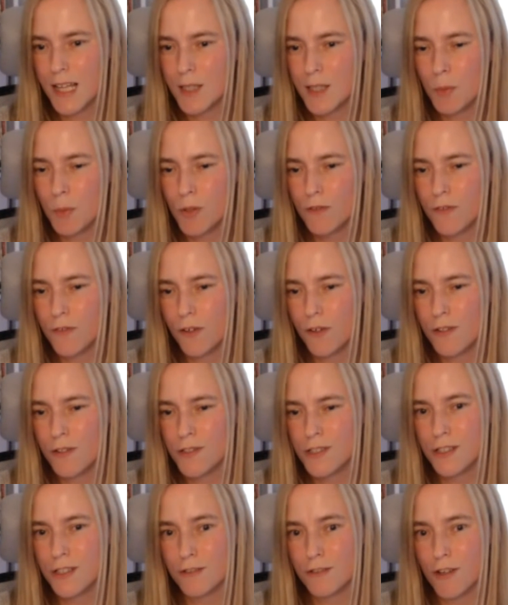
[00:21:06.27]
Your portfolio is
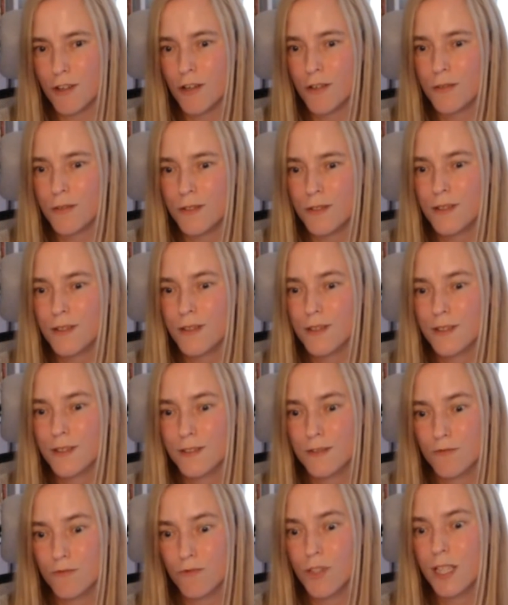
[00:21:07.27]
going to grow
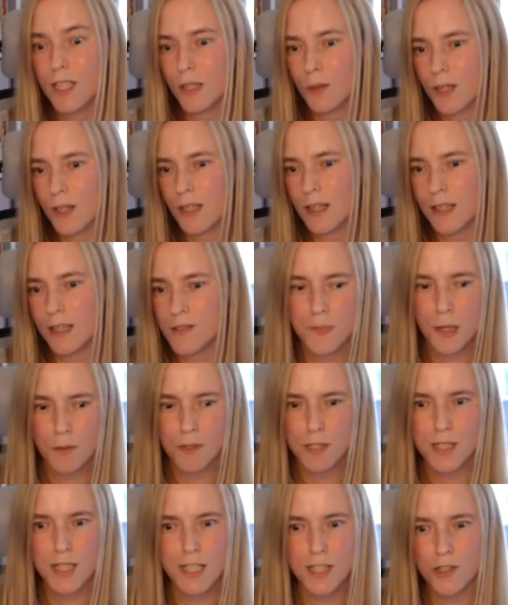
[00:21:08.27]
really quickly. I would
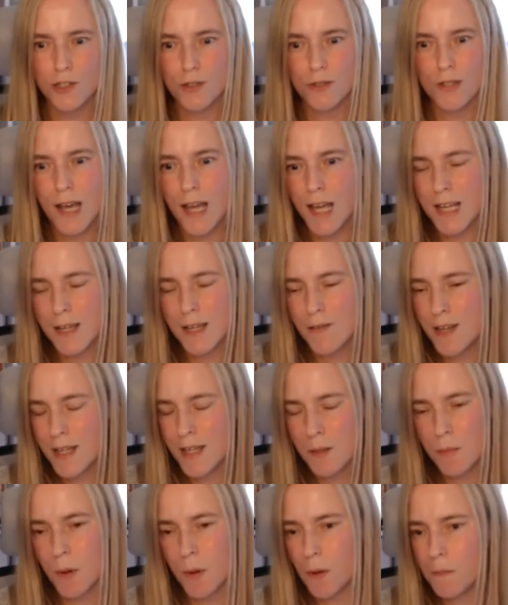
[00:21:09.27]
say do that anyway,
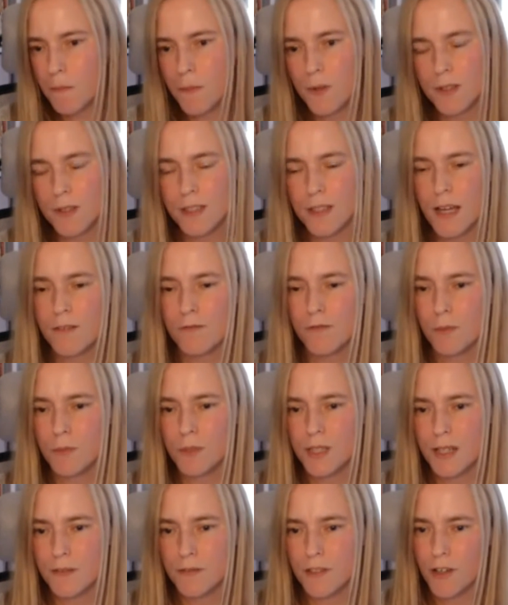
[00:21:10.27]
but everyone would
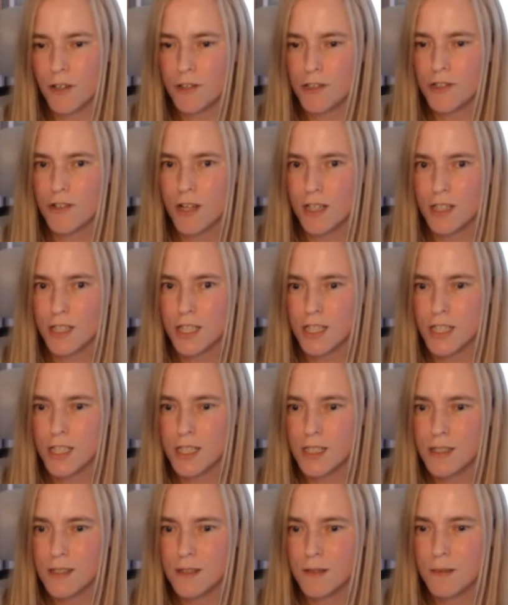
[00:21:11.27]
have their own
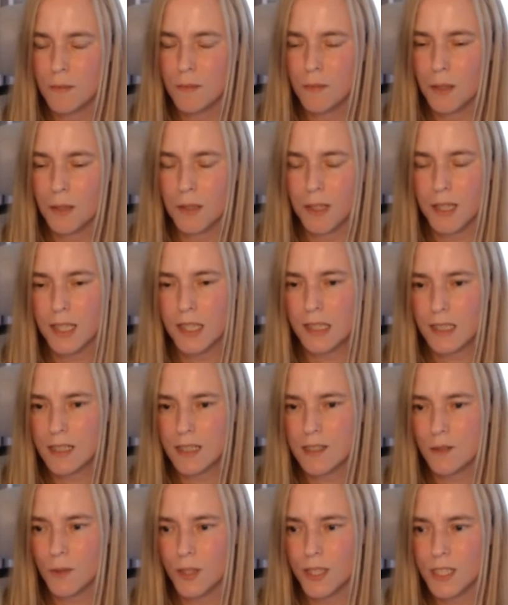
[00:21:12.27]
strategy. But I think that's
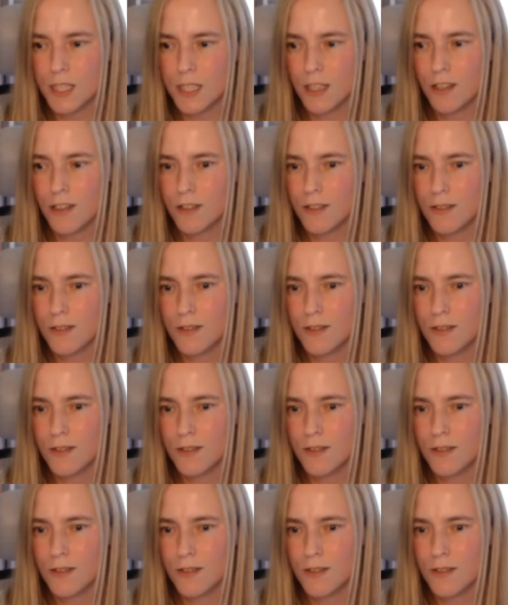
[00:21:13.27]
the way to go.